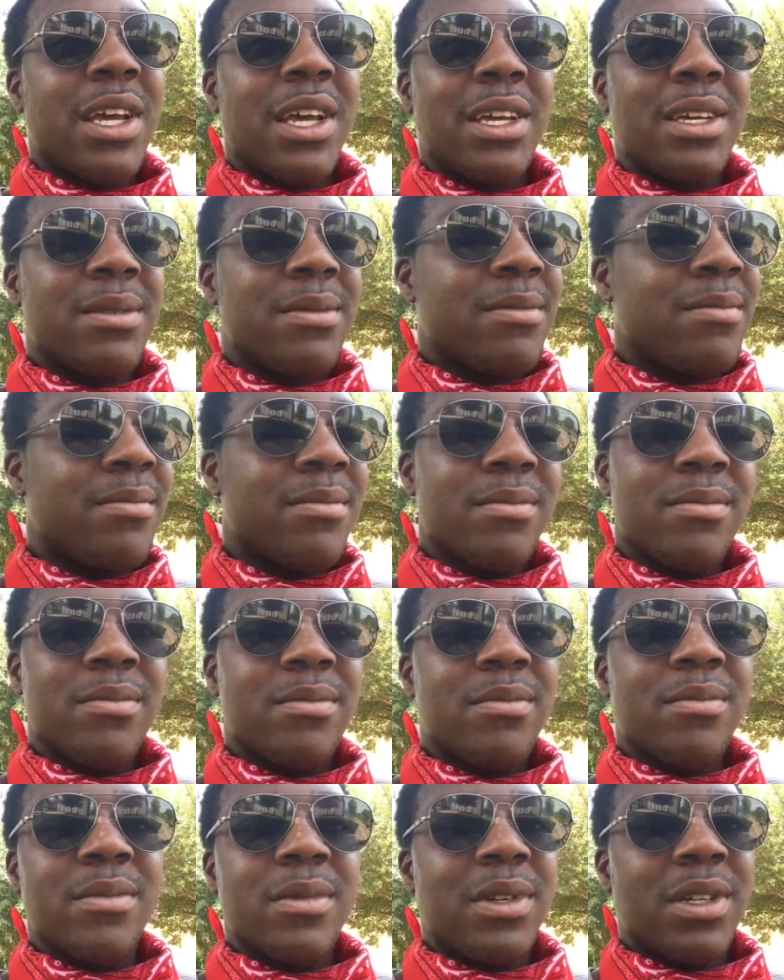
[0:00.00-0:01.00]
like,
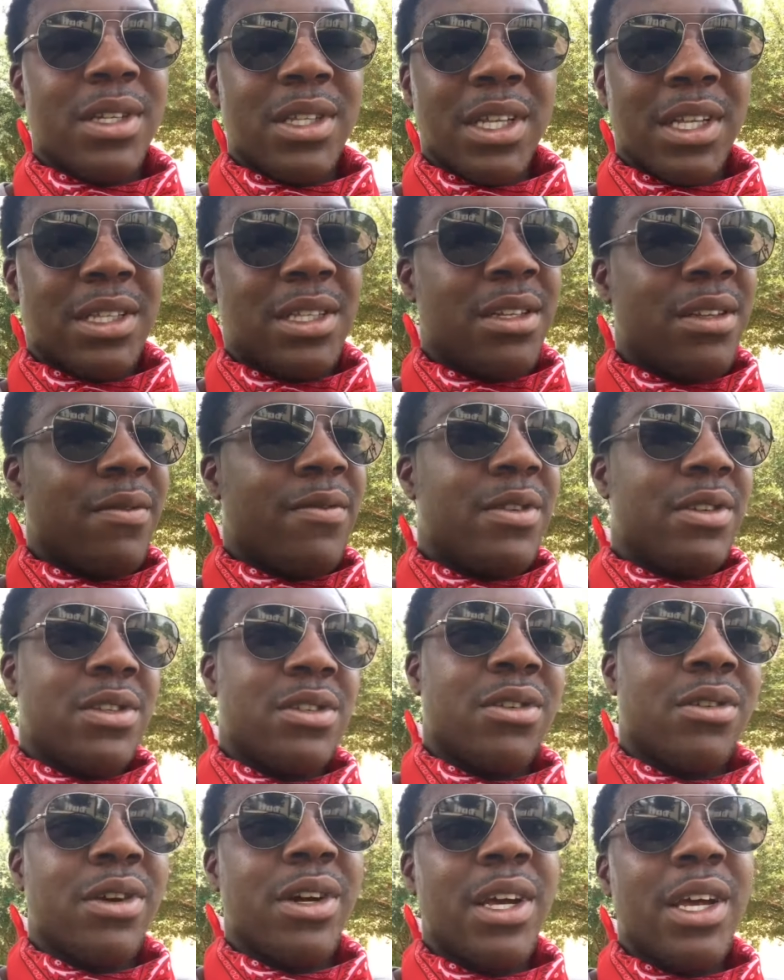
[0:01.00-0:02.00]
that's a different
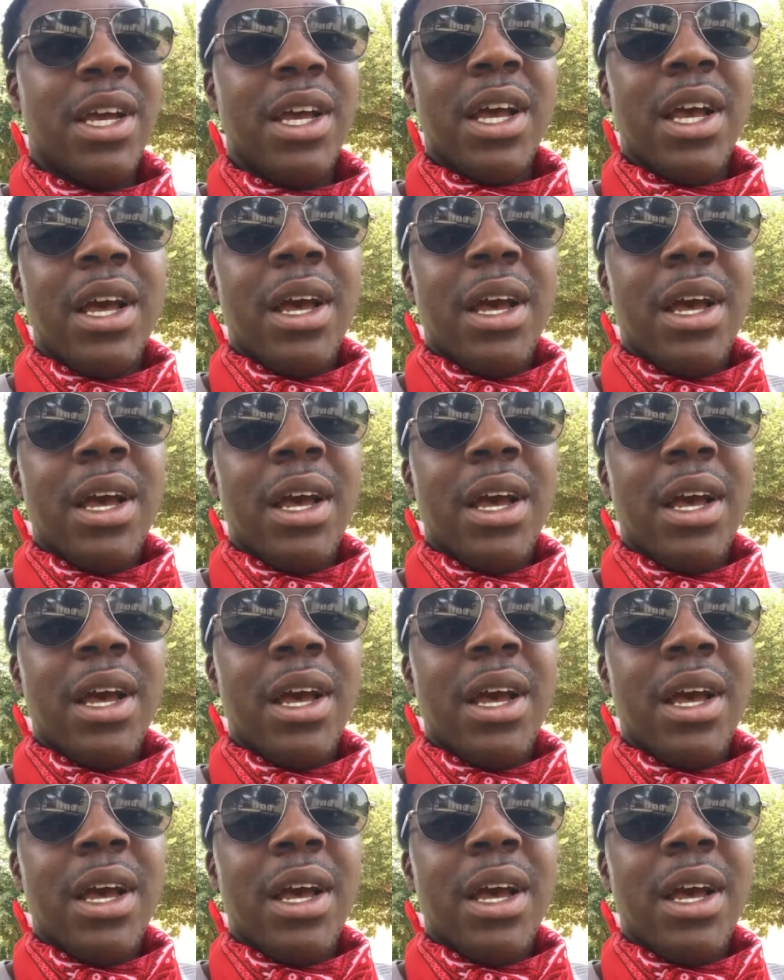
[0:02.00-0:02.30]
story.